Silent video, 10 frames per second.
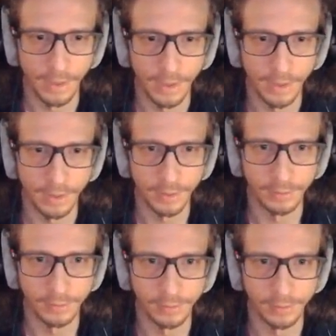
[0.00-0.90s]

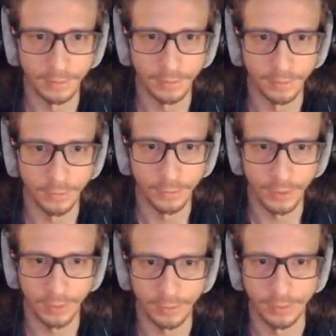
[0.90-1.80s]
and, uh,
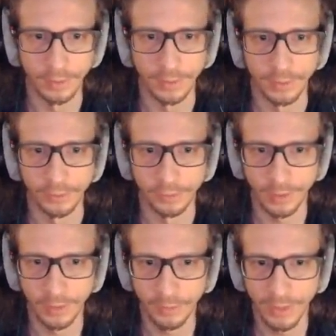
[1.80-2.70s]
okay, so
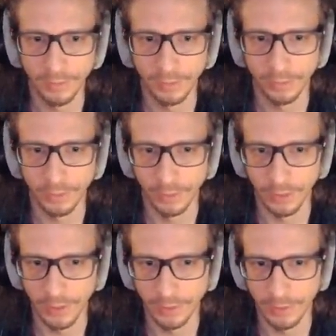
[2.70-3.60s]
now that we have the start and
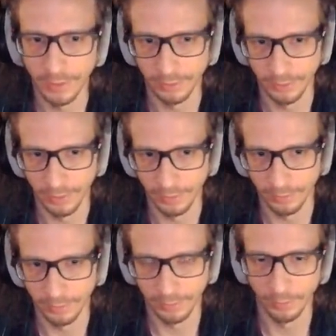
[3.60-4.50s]
end date set,
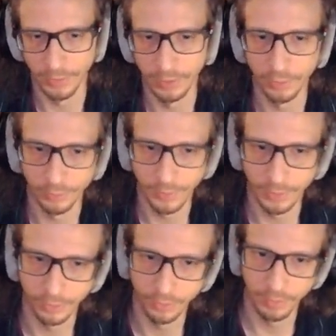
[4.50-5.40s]
we know it's
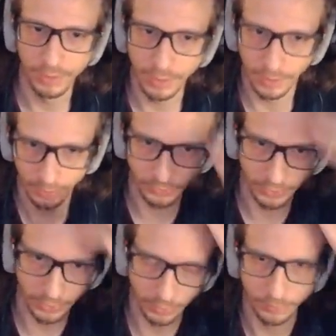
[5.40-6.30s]
about three days
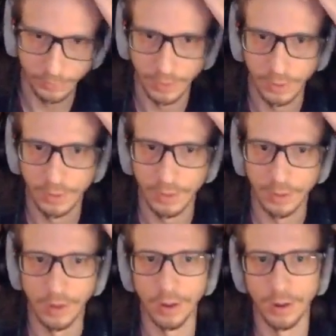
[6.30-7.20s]
there.
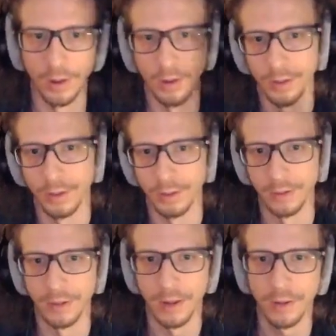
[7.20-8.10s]
Uh,
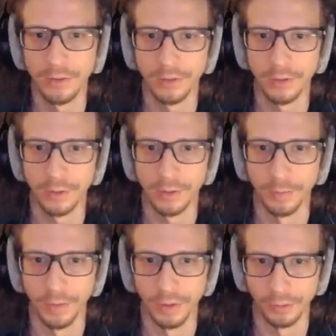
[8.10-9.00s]
and now we talk about the
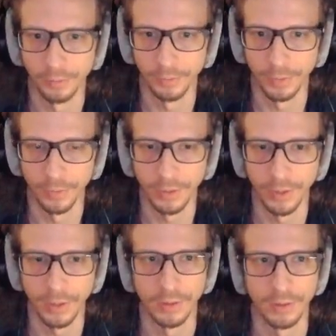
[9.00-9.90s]
budget,
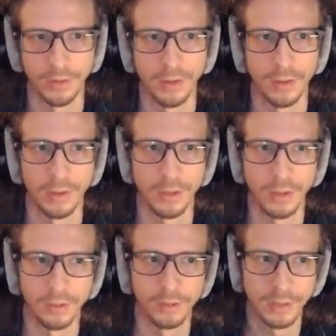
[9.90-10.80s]
okay?
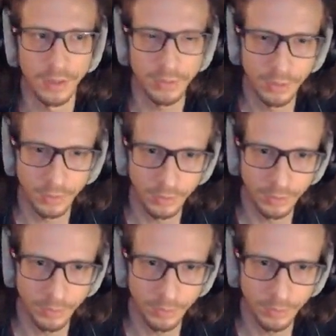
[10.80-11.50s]
And to calculate the